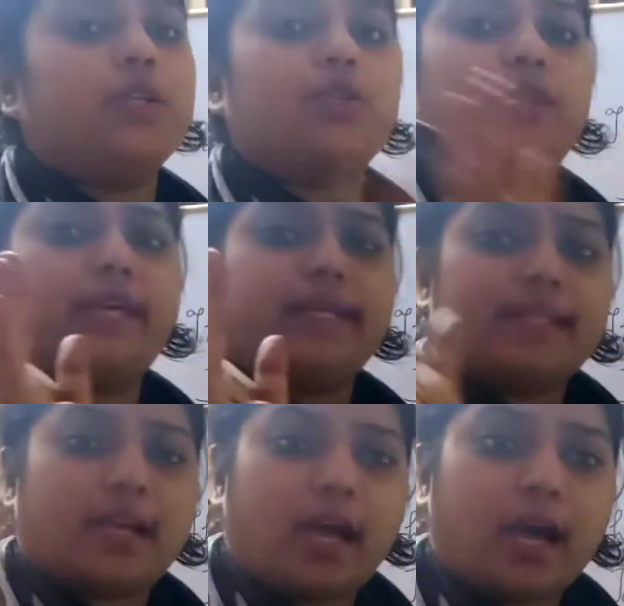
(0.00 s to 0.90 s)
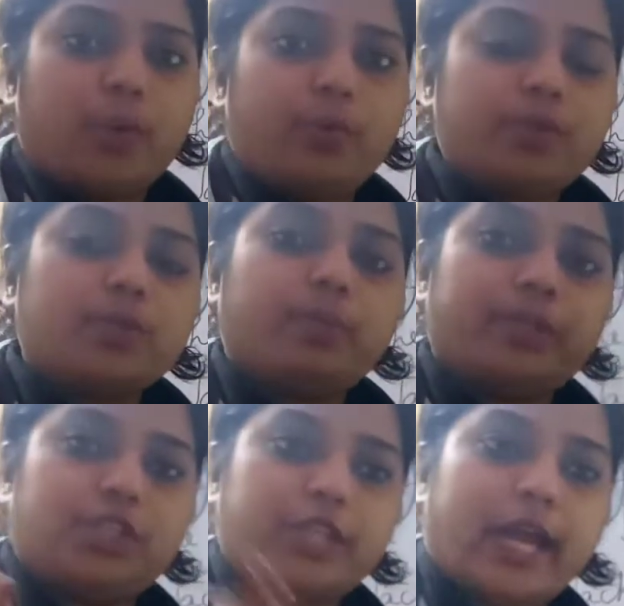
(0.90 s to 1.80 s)
so there is a house
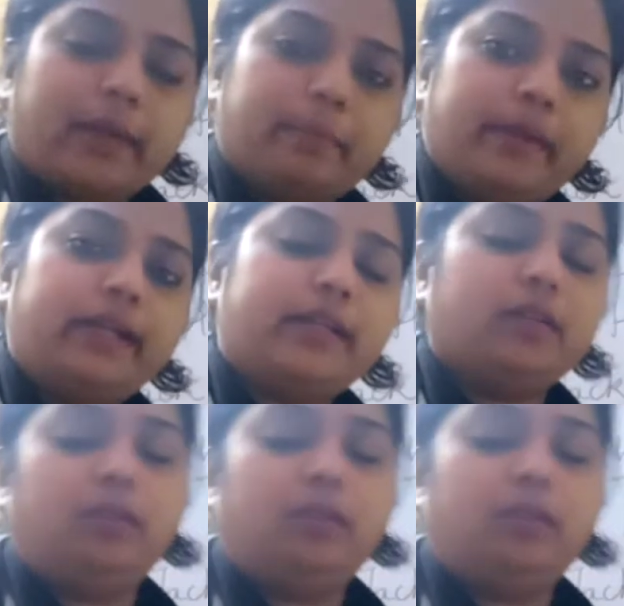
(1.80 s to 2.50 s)
which Jack built.